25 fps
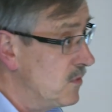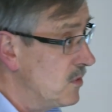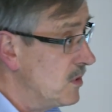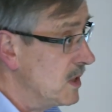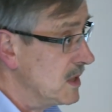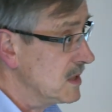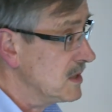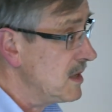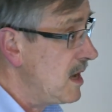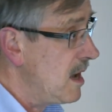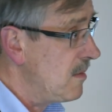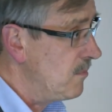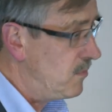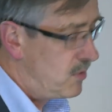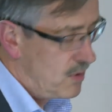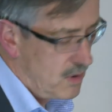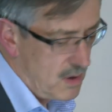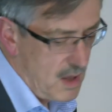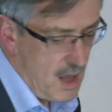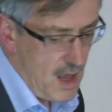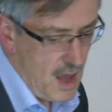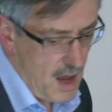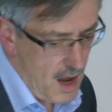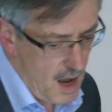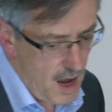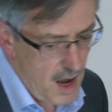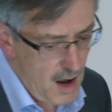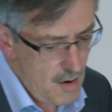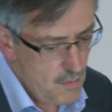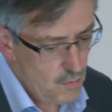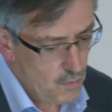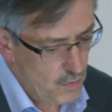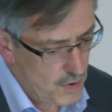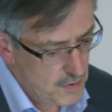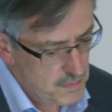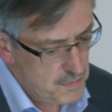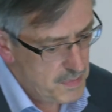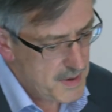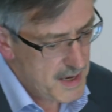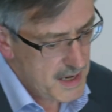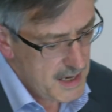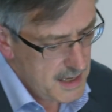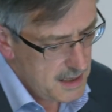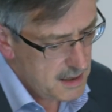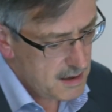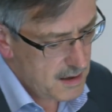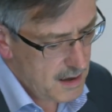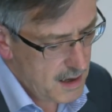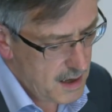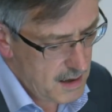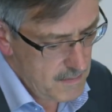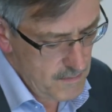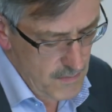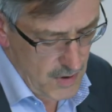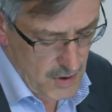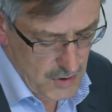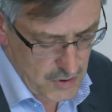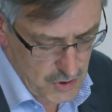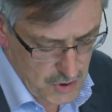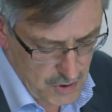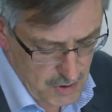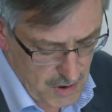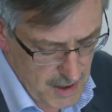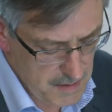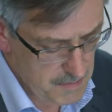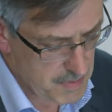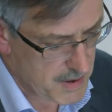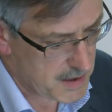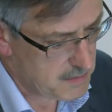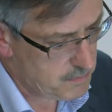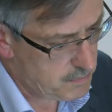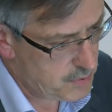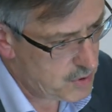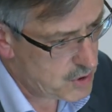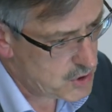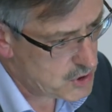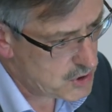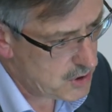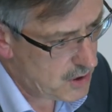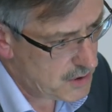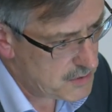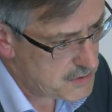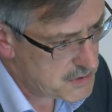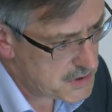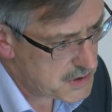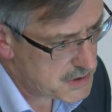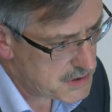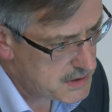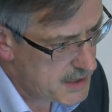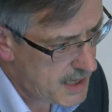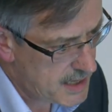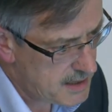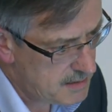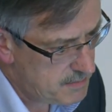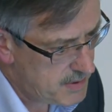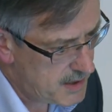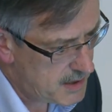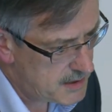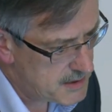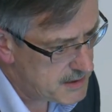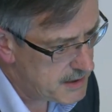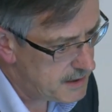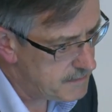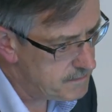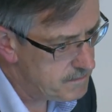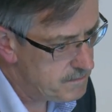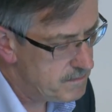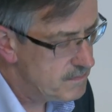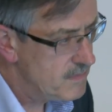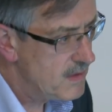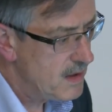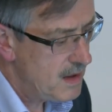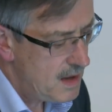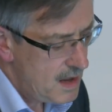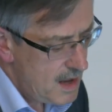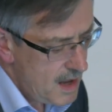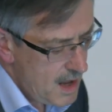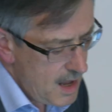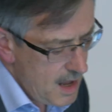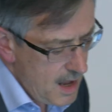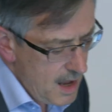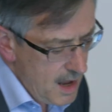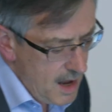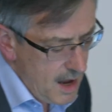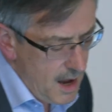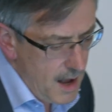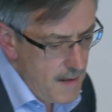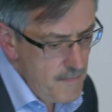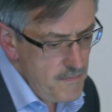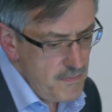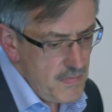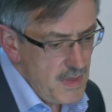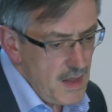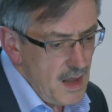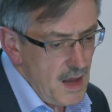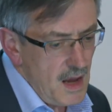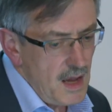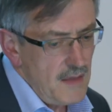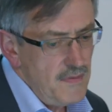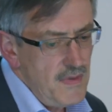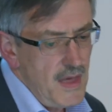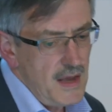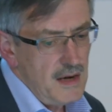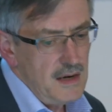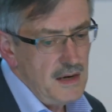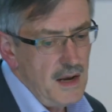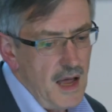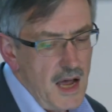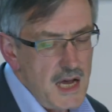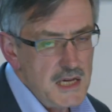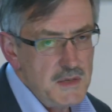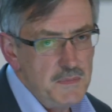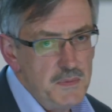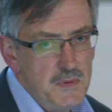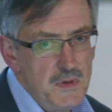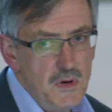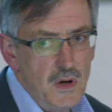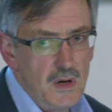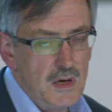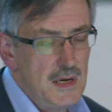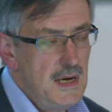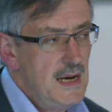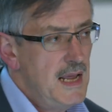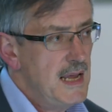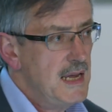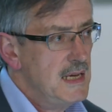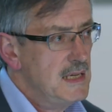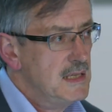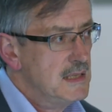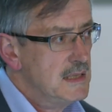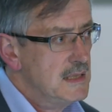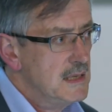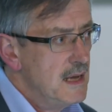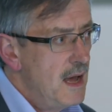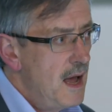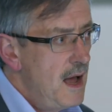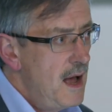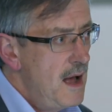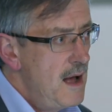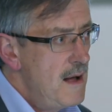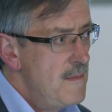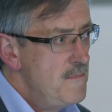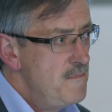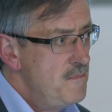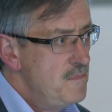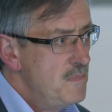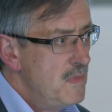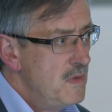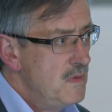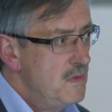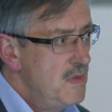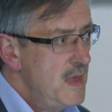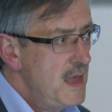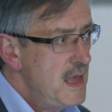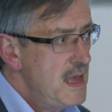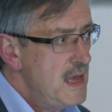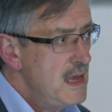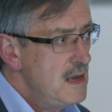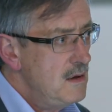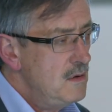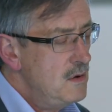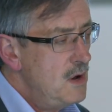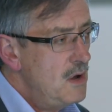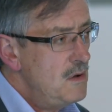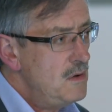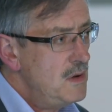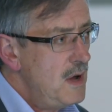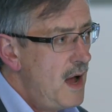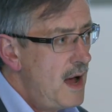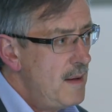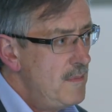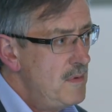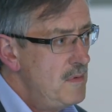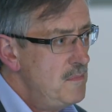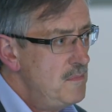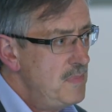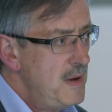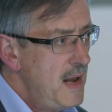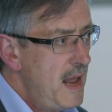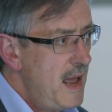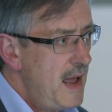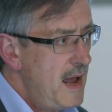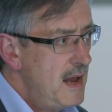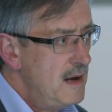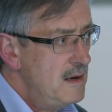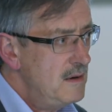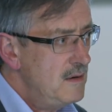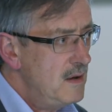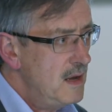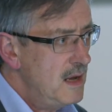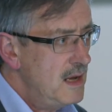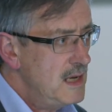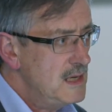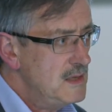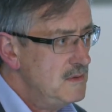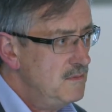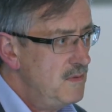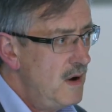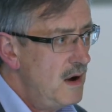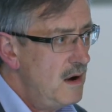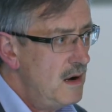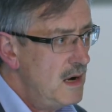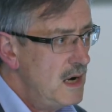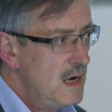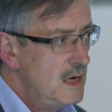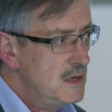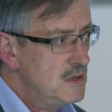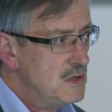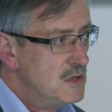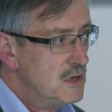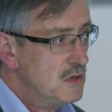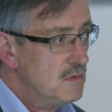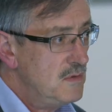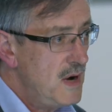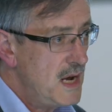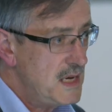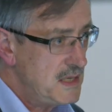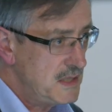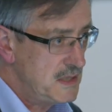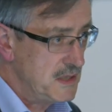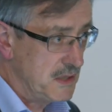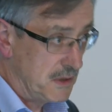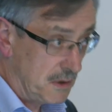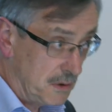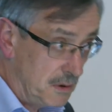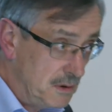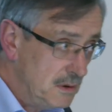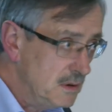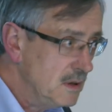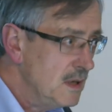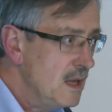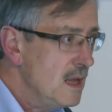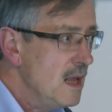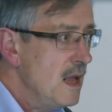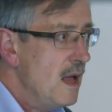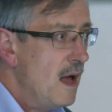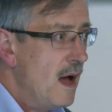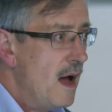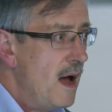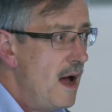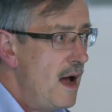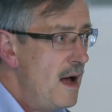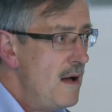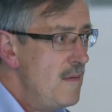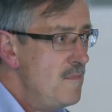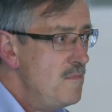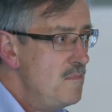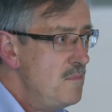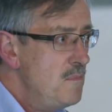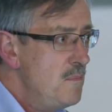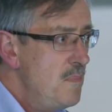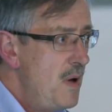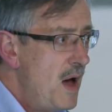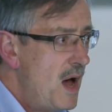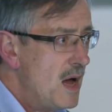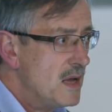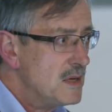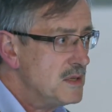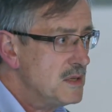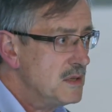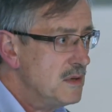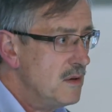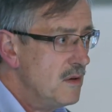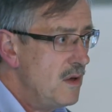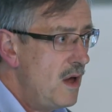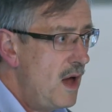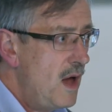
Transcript: for example, would be a truly big push on sustainability. And then last but not least, the low carbon plan is very terrestrial, but